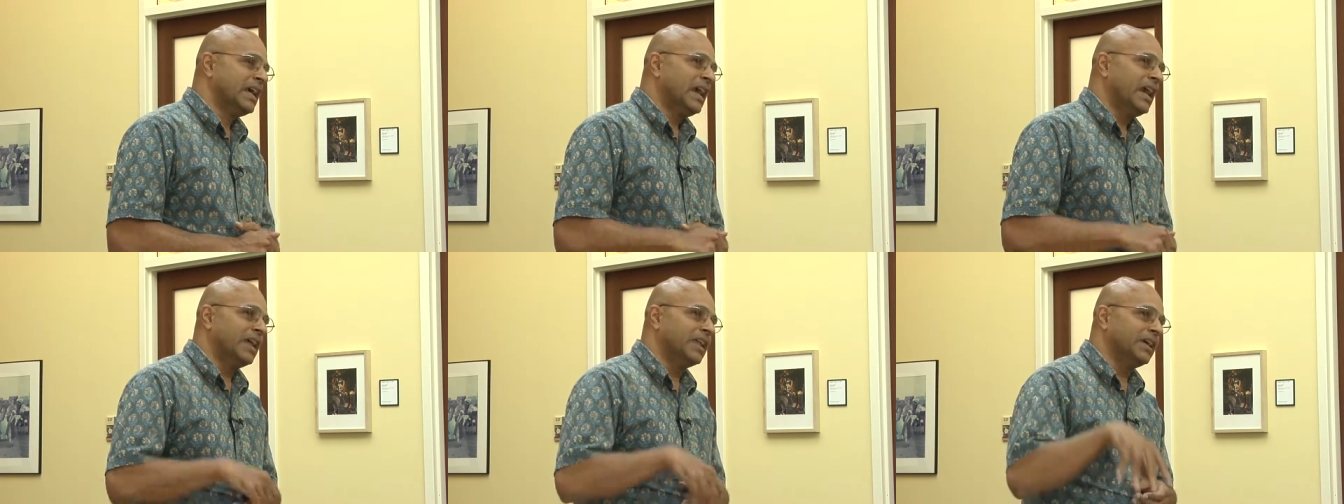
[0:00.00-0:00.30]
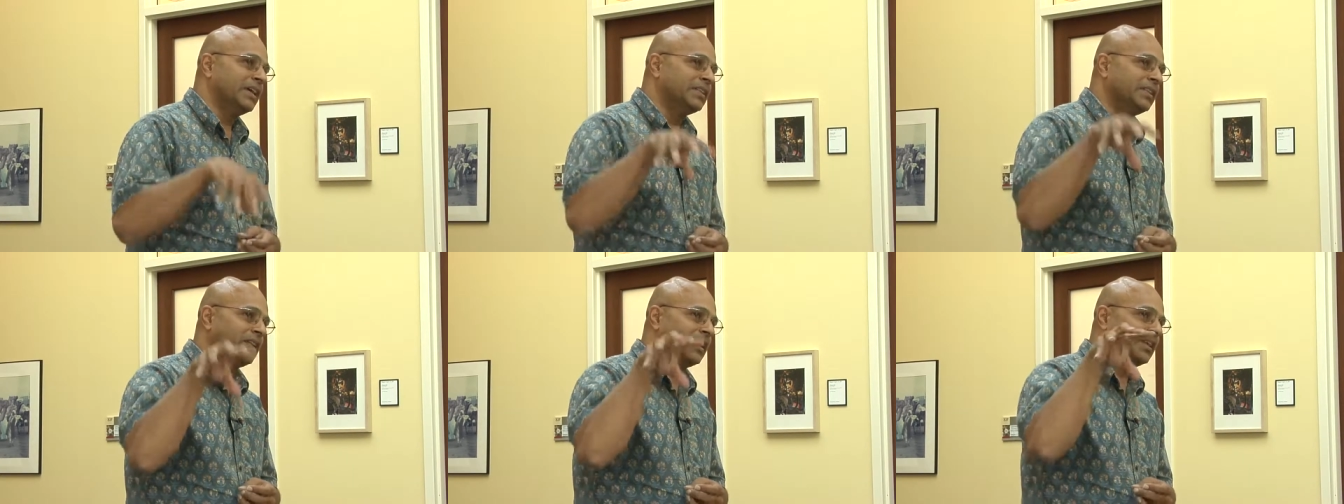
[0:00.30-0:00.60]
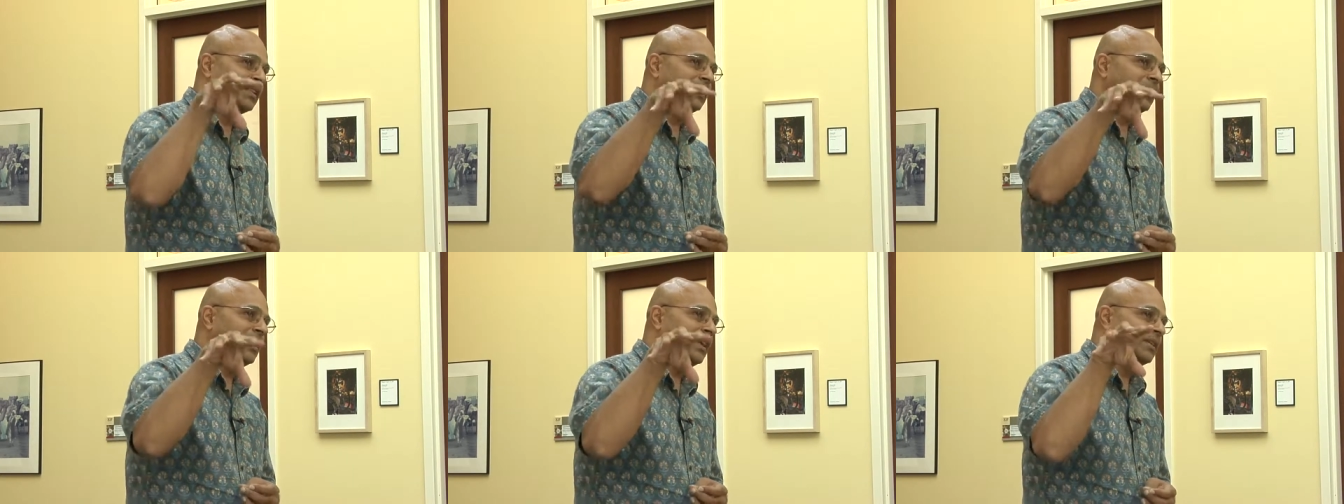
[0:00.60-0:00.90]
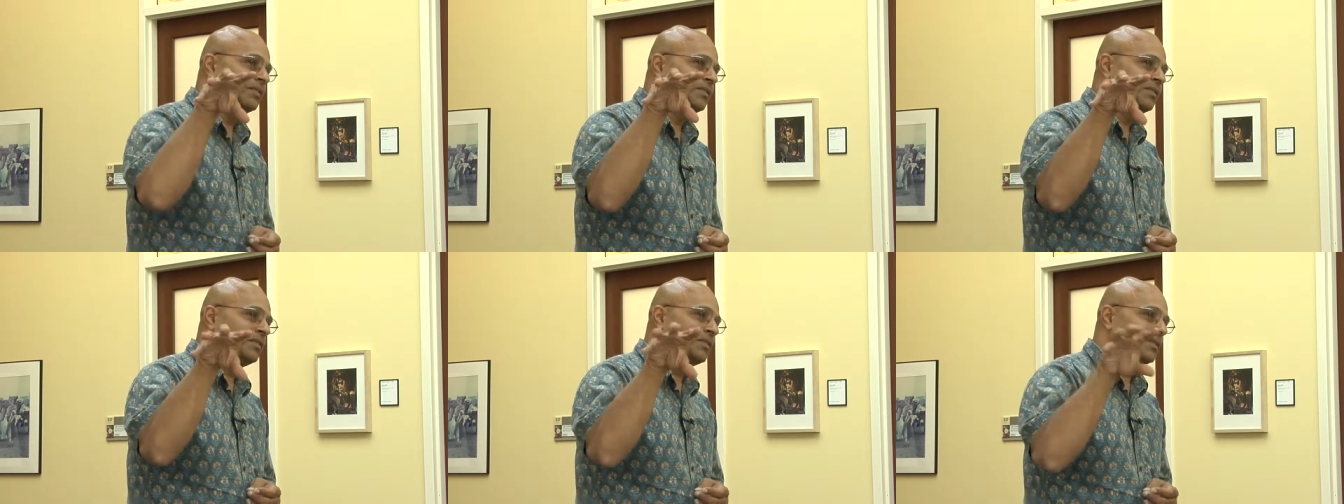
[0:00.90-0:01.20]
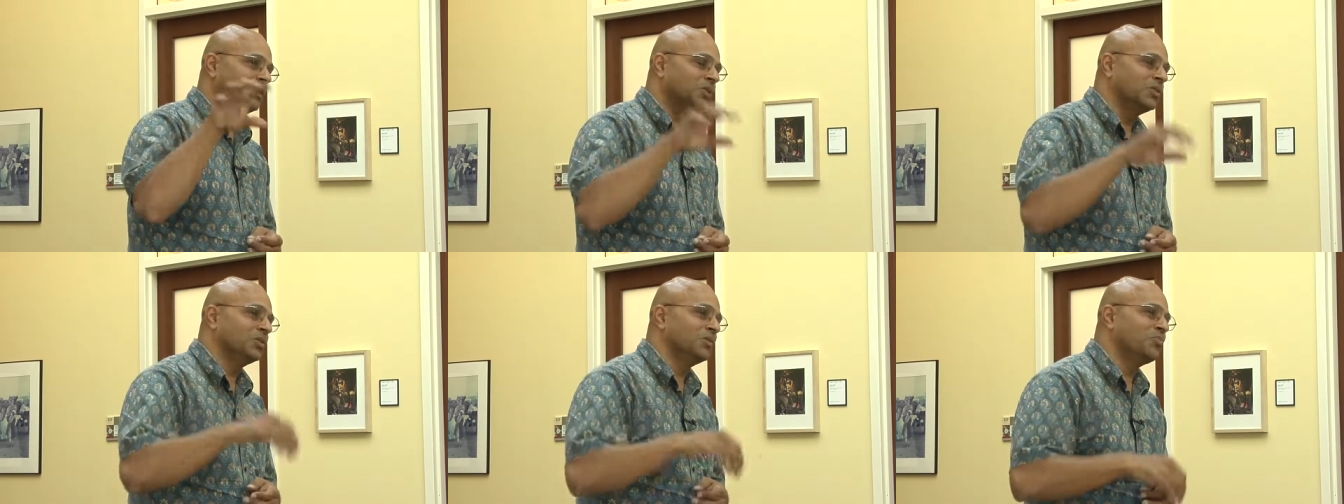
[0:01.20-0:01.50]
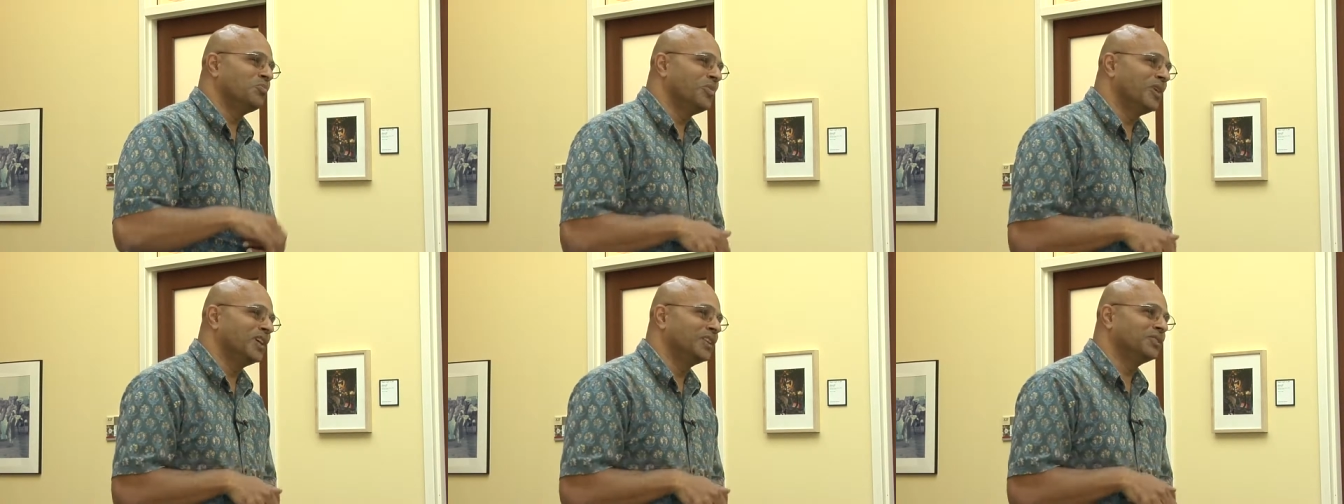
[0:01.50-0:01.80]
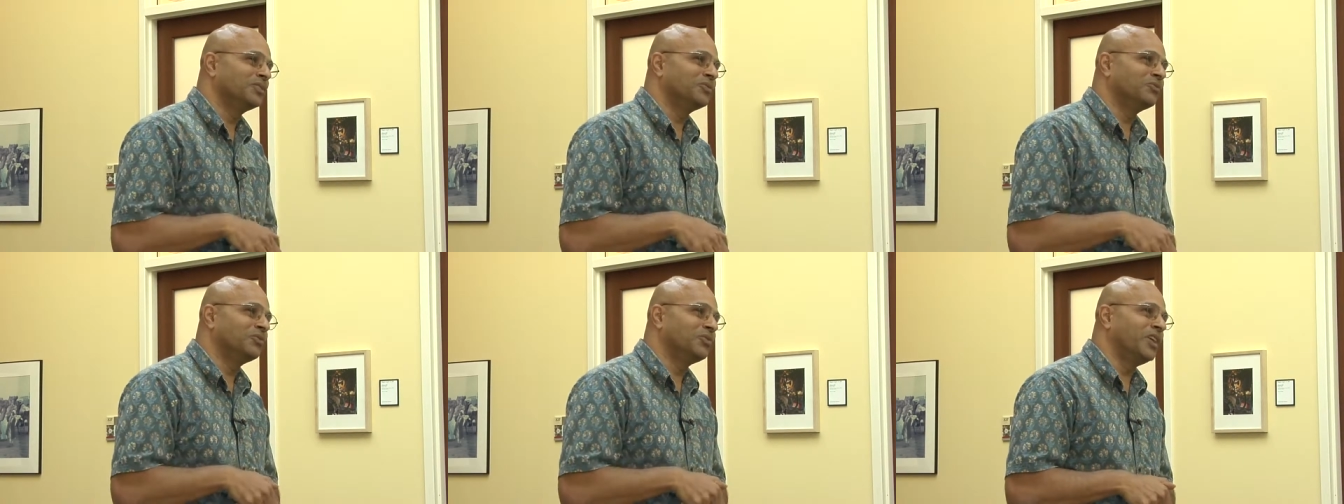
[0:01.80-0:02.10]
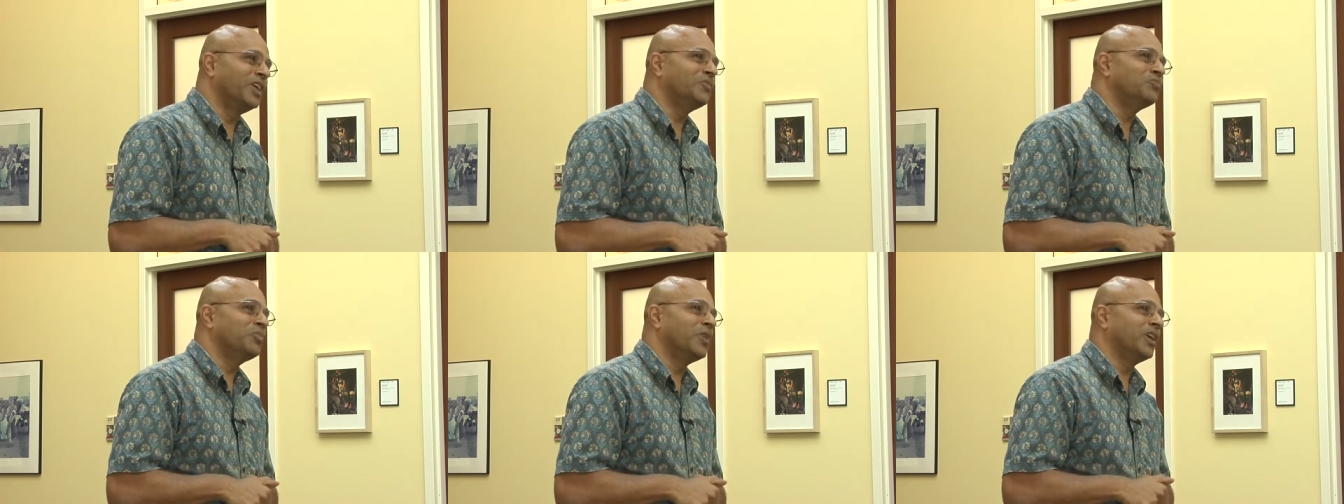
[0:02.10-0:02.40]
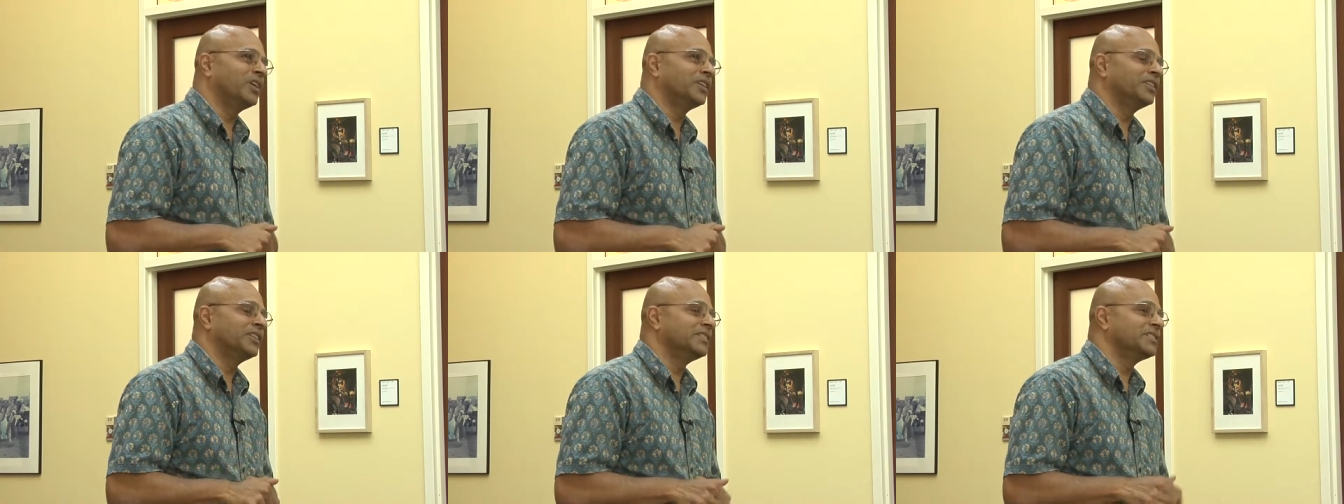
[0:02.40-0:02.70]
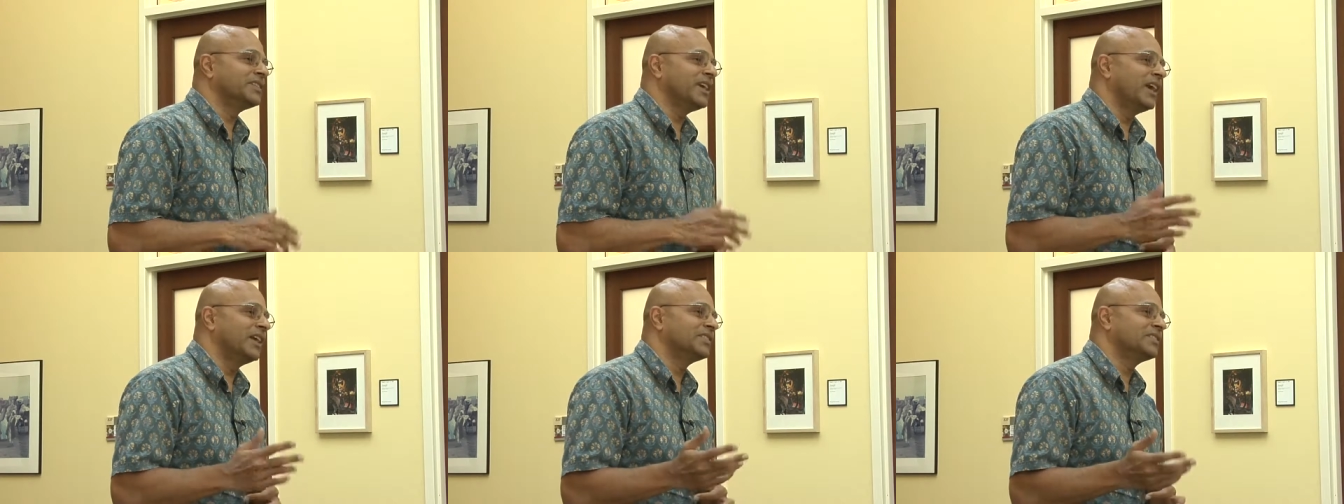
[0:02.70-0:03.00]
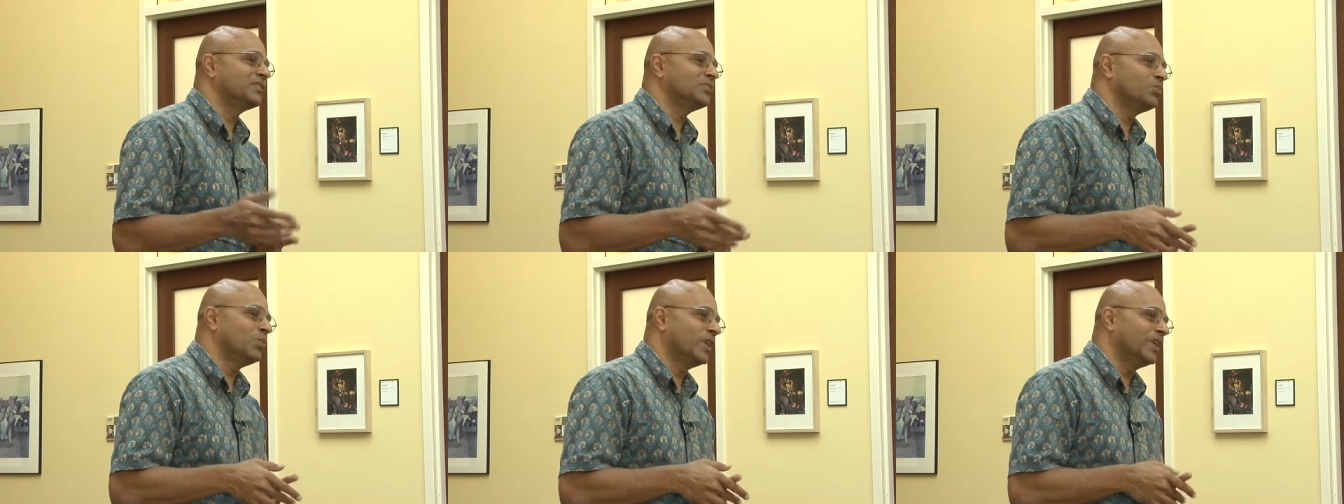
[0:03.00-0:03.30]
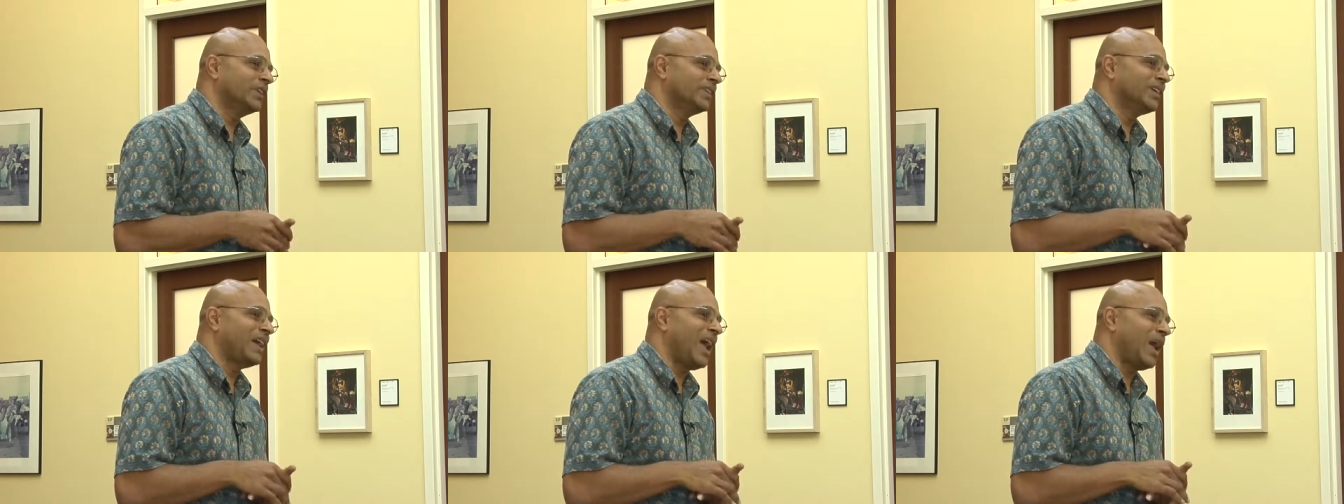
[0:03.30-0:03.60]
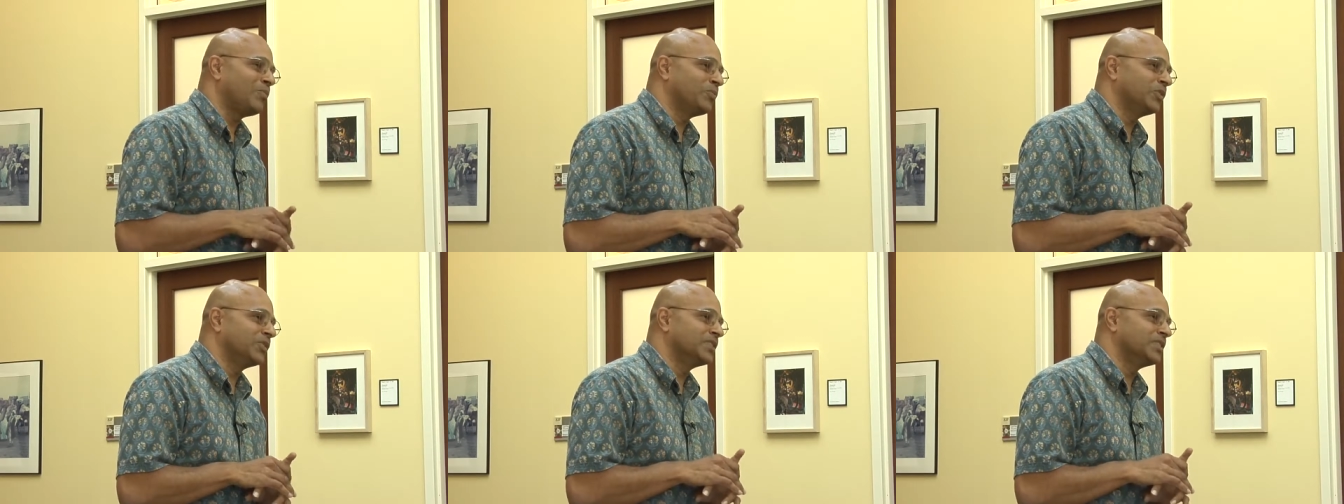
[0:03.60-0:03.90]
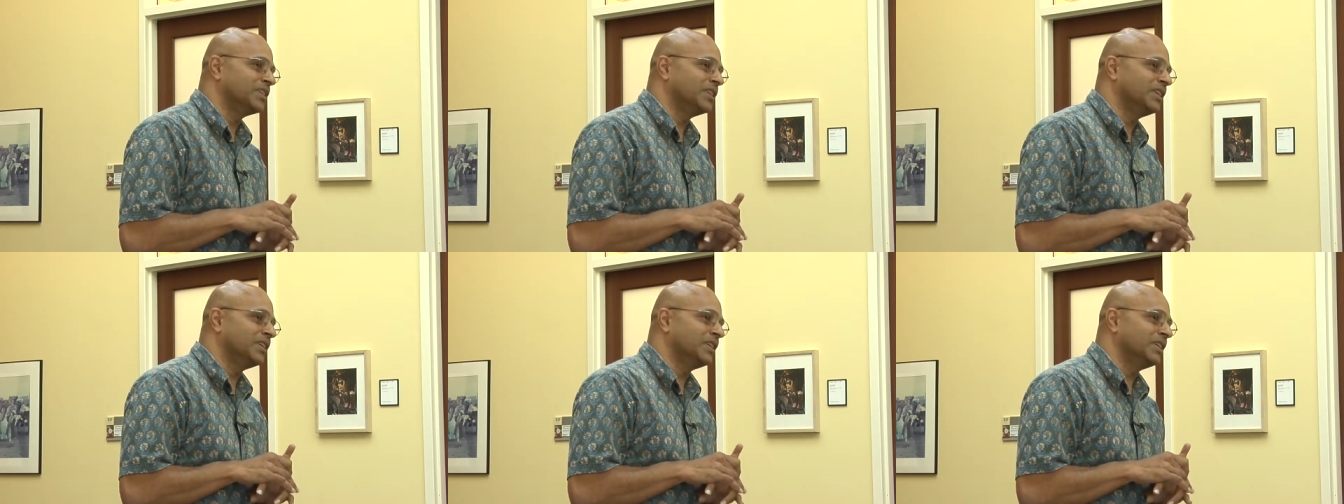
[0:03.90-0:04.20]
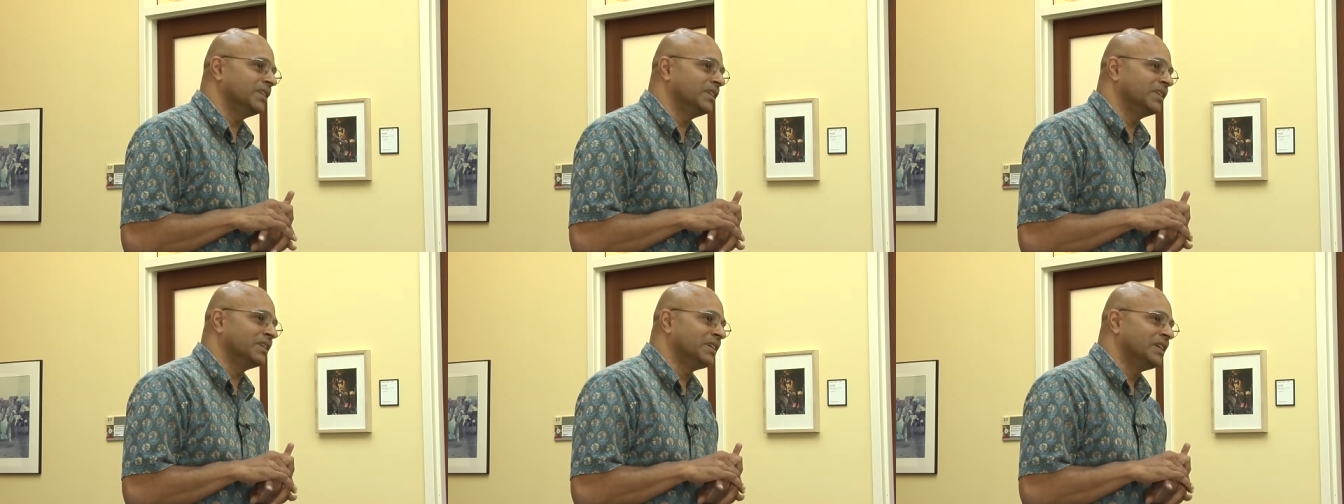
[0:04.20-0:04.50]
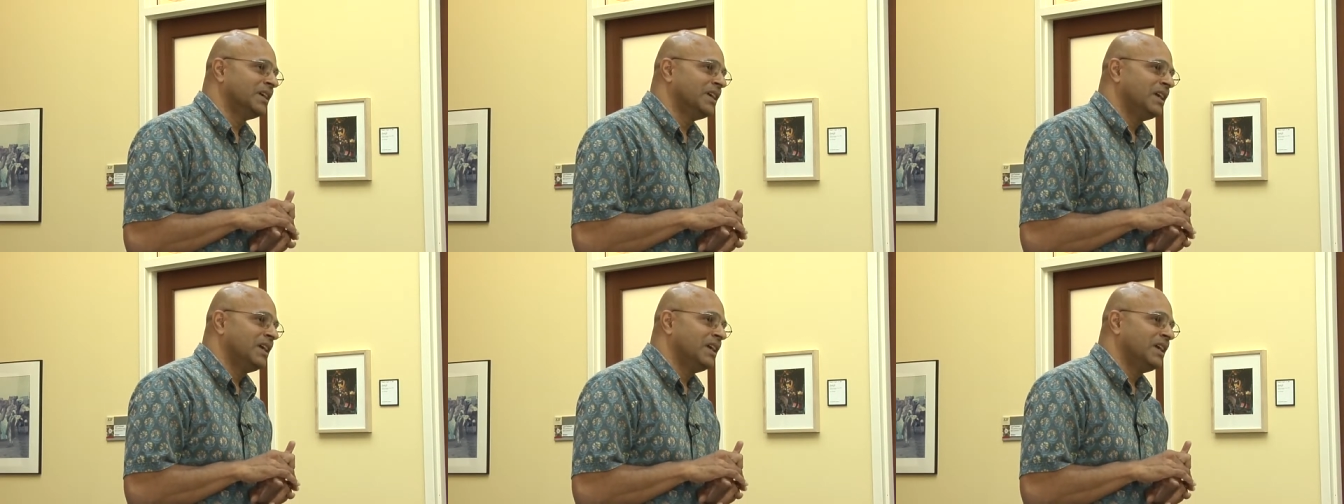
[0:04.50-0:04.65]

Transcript: And I think that you know the birth of green parties, as and when it happens in India,